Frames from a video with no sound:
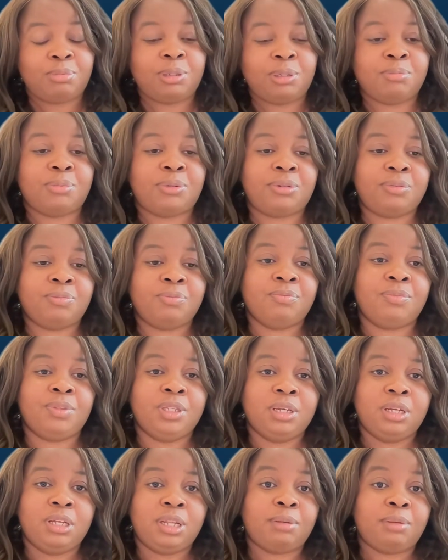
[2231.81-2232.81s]
people,
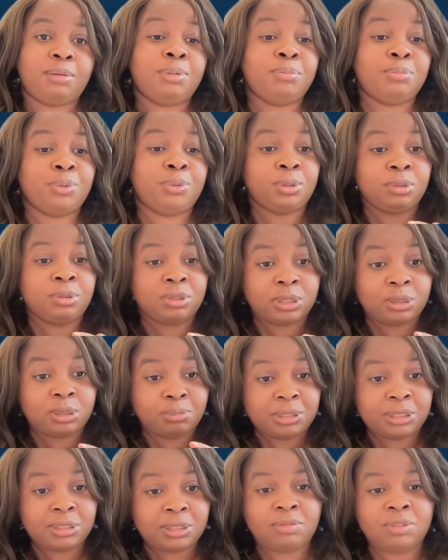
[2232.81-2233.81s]
like people who use a
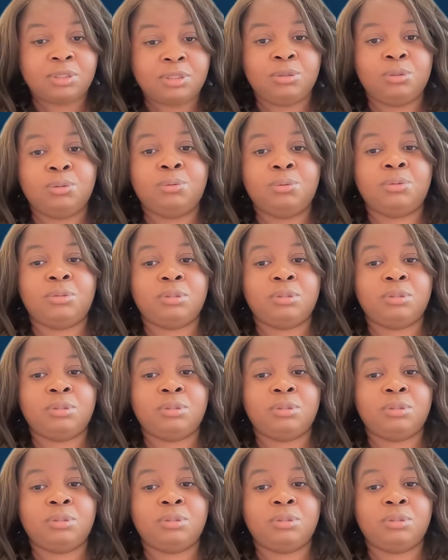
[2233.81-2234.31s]
specific tool.